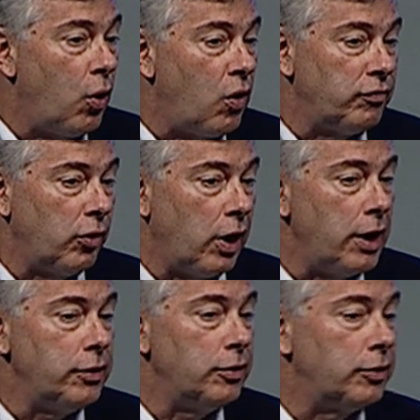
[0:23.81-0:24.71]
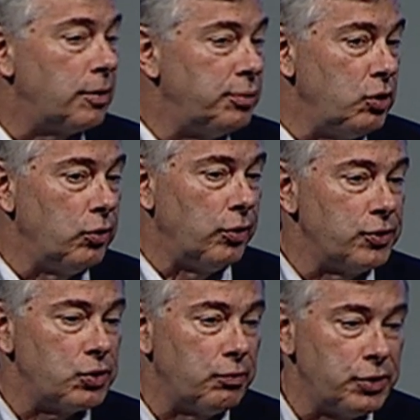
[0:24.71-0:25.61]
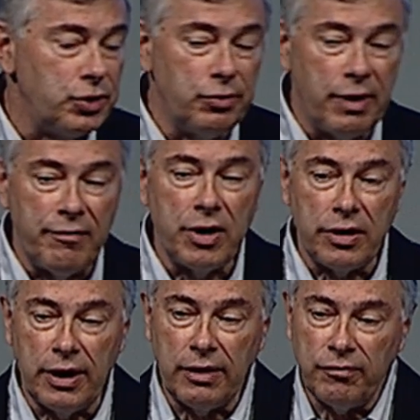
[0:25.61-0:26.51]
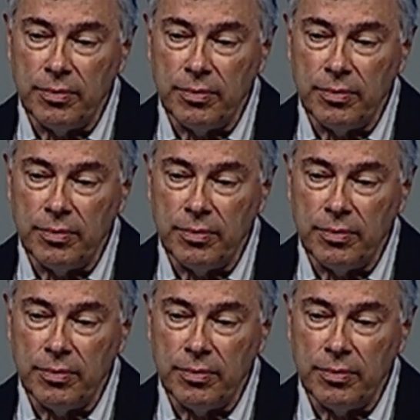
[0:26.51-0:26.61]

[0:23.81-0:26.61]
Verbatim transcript: over 100 computers which do everything